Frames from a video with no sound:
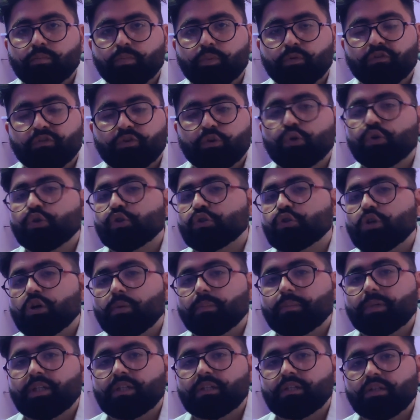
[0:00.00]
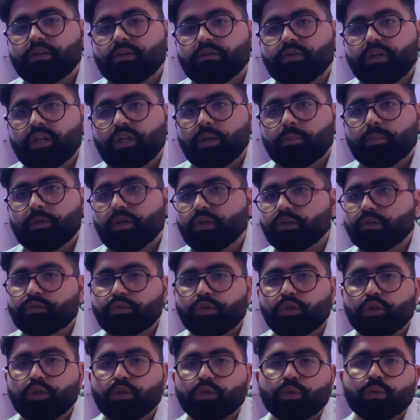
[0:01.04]
Photoshop is a very
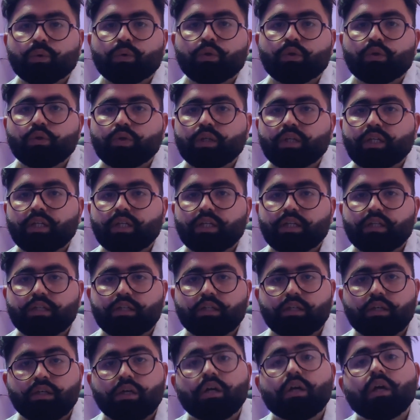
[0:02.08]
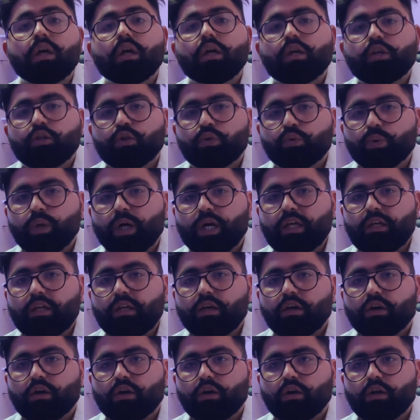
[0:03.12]
powerful tool to create the UI,
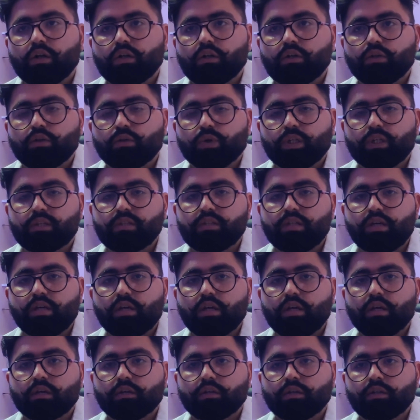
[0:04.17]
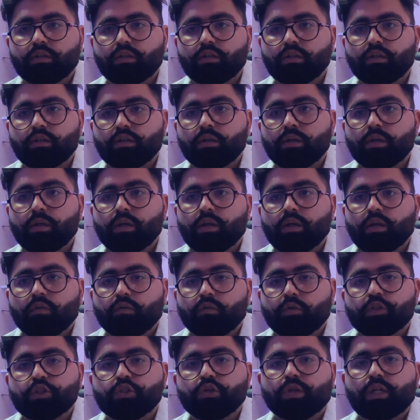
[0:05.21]
or you can say the
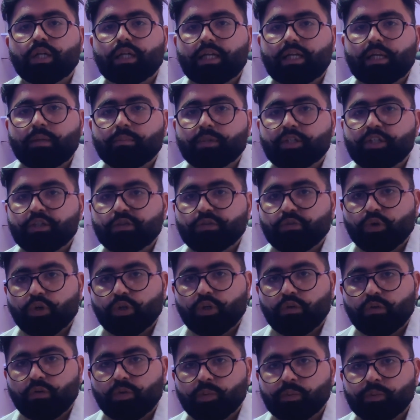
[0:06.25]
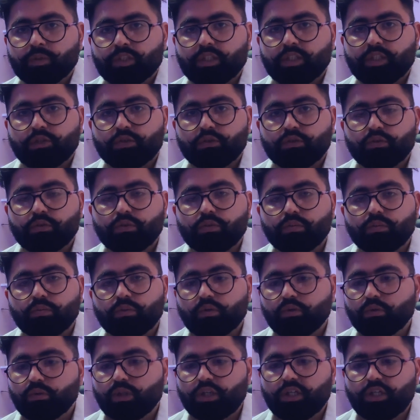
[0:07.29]
visual elements for your website. So
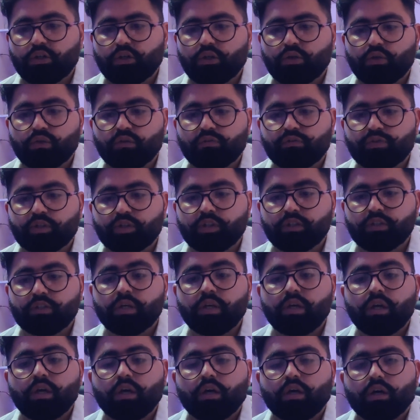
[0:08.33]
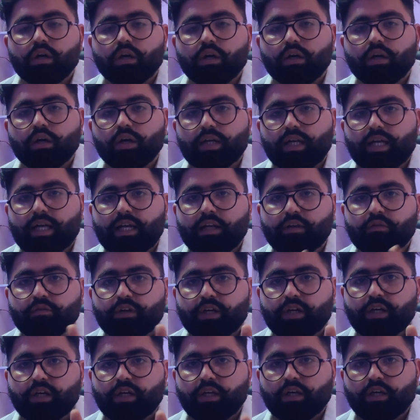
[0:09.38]
you need to first
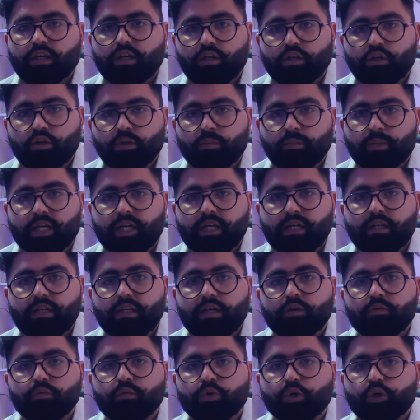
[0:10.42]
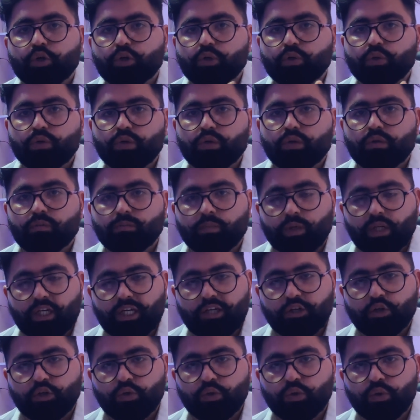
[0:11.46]
clarify in your mind that what you
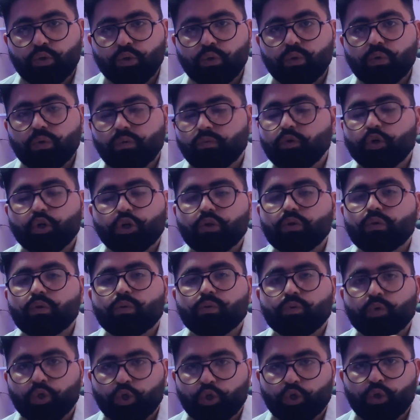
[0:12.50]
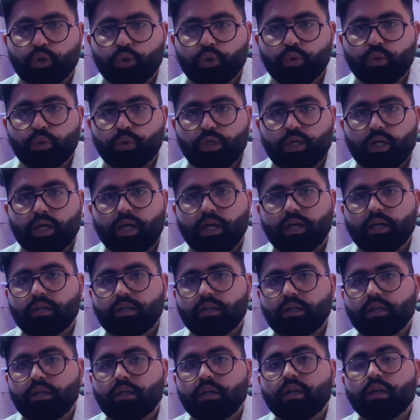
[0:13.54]
need to do, what you want to do, and
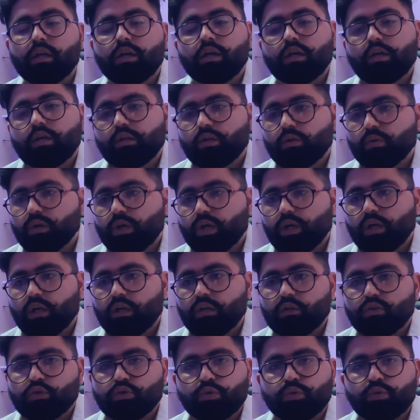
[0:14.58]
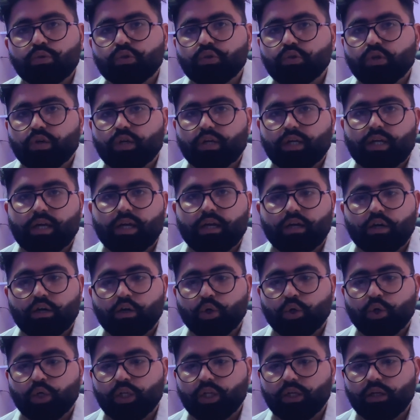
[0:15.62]
then you can choose your track
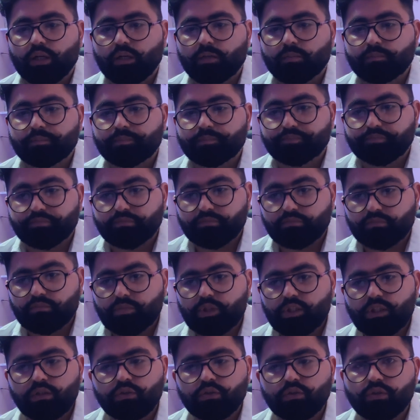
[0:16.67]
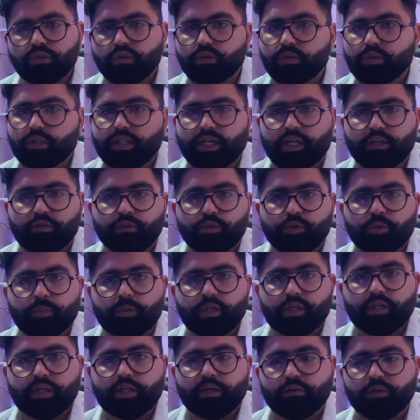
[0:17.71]
accordingly. So that would be
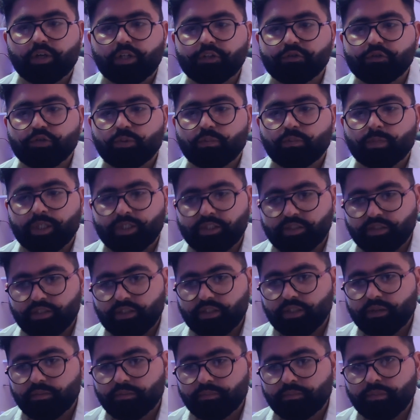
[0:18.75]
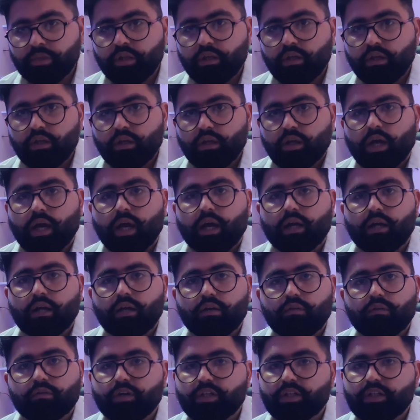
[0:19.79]
advice from my side.
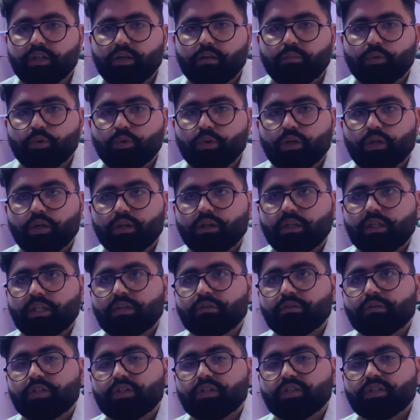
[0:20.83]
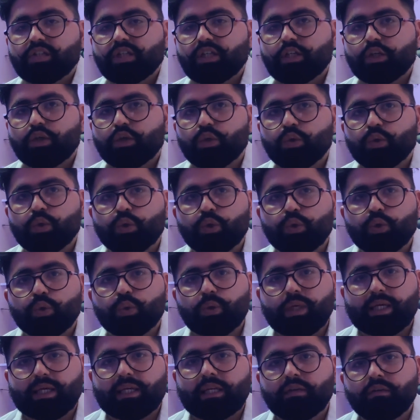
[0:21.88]
And one thing more, never say no to
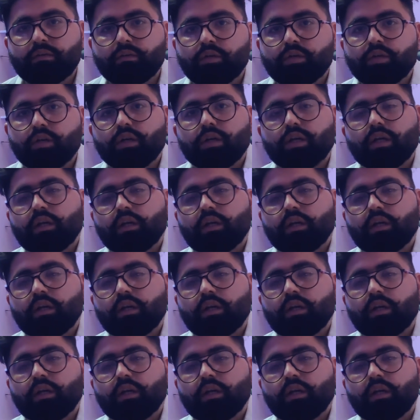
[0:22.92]
any work.